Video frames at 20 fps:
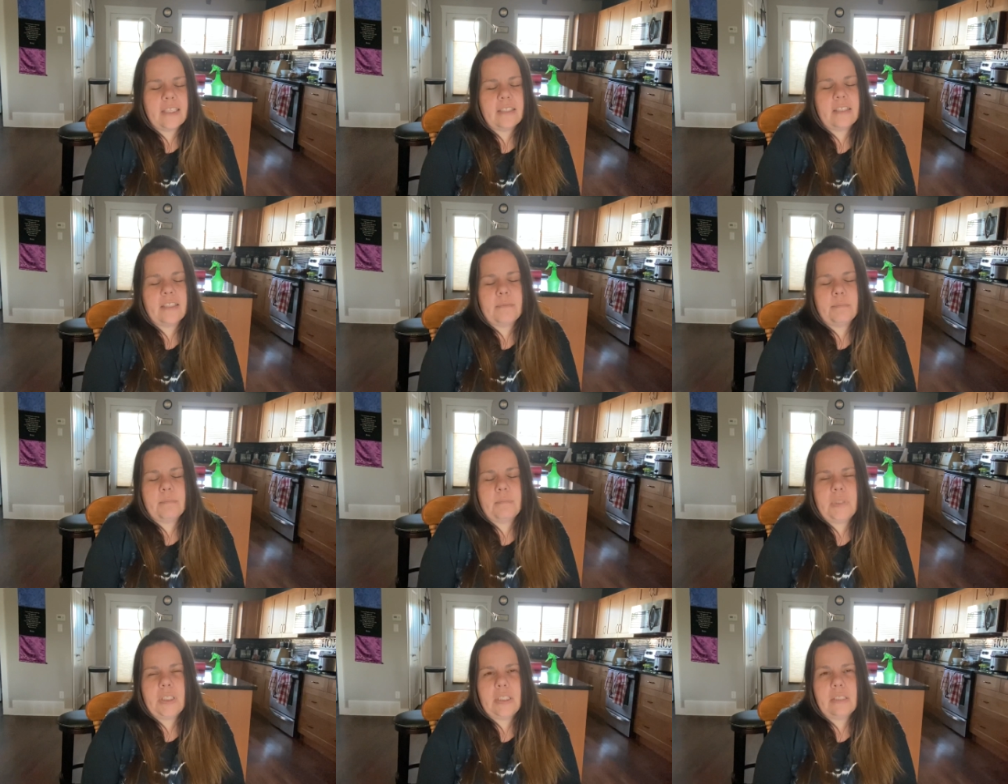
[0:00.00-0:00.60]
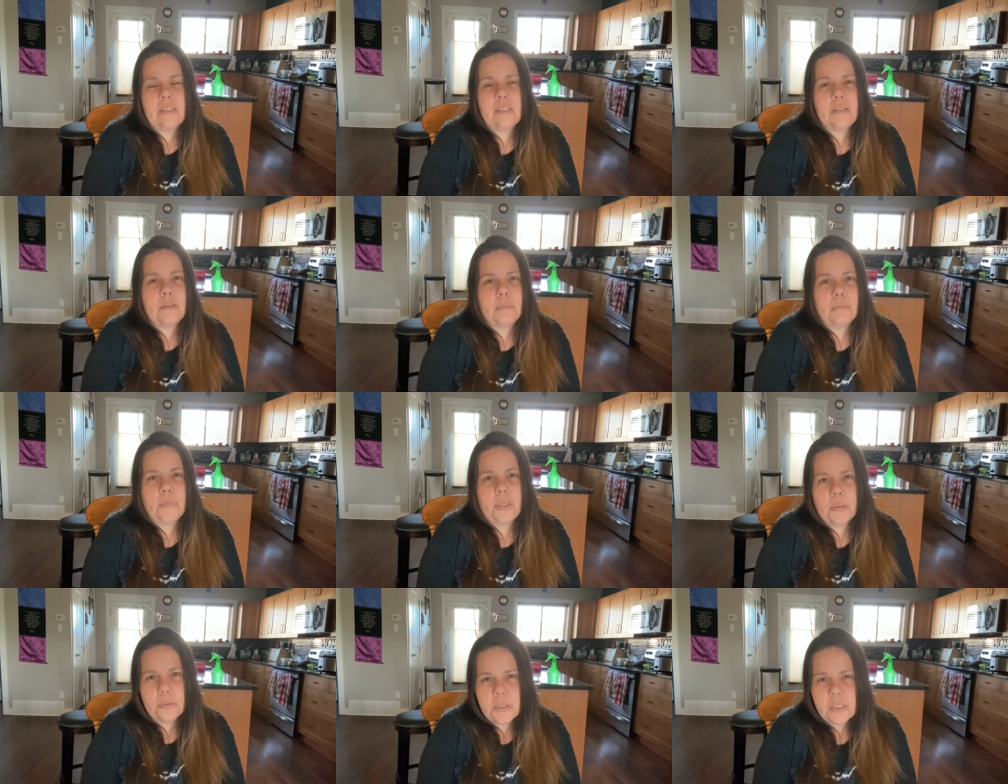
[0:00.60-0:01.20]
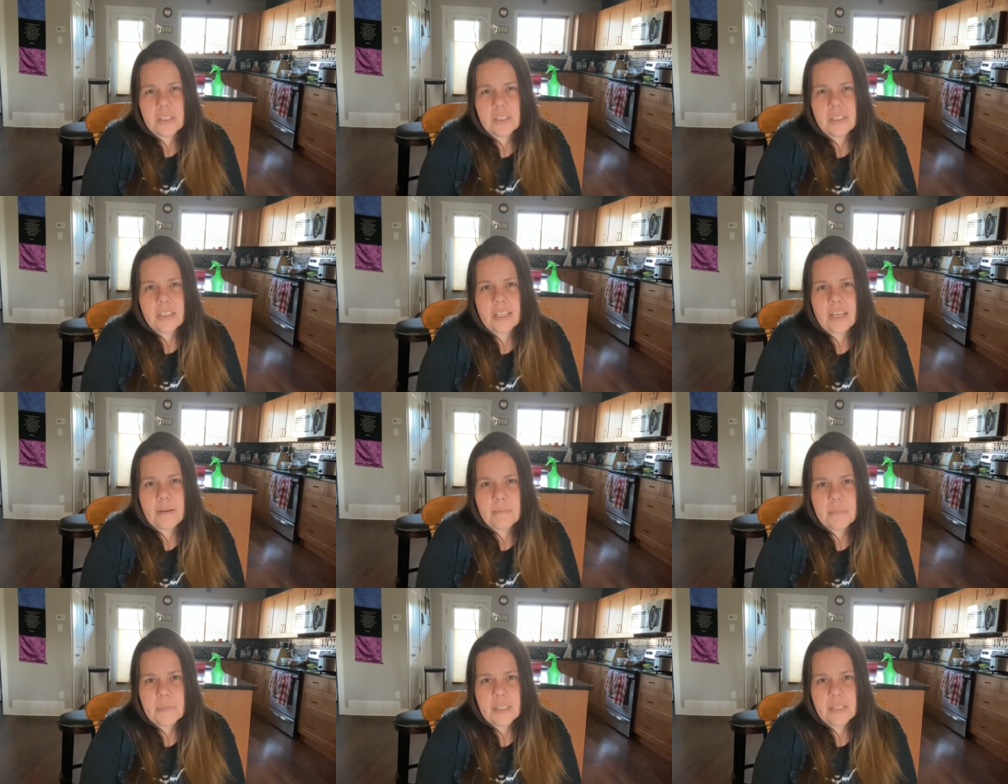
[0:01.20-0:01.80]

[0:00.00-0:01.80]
that means the most to them,